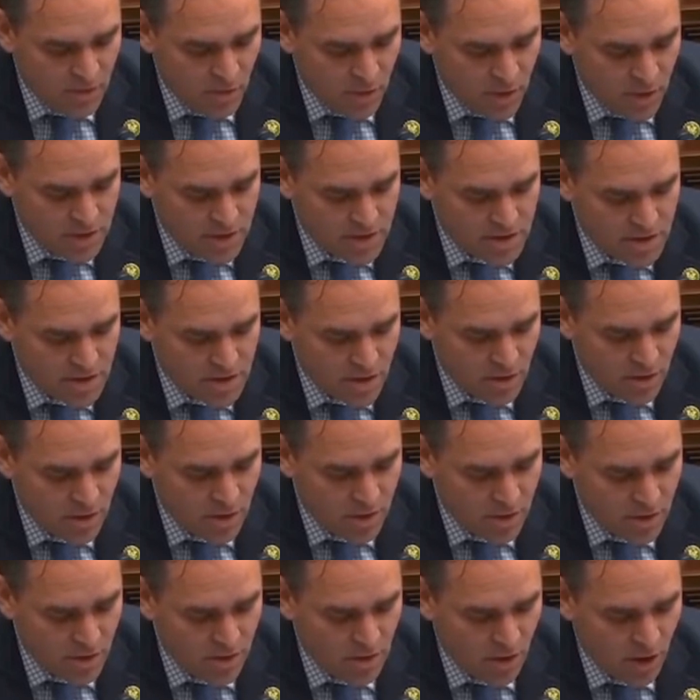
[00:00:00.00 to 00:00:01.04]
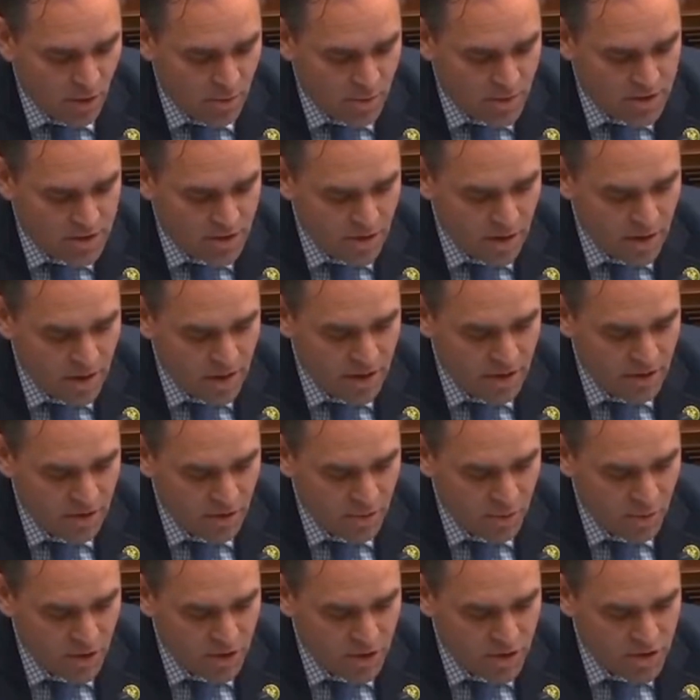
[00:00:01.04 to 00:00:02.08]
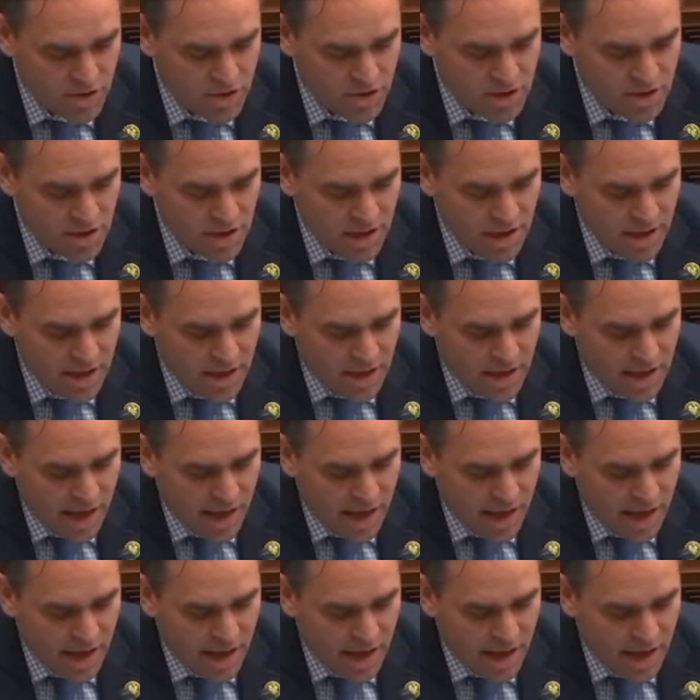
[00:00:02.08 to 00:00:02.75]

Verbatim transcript: then was, quote unquote, arbitrary and capricious.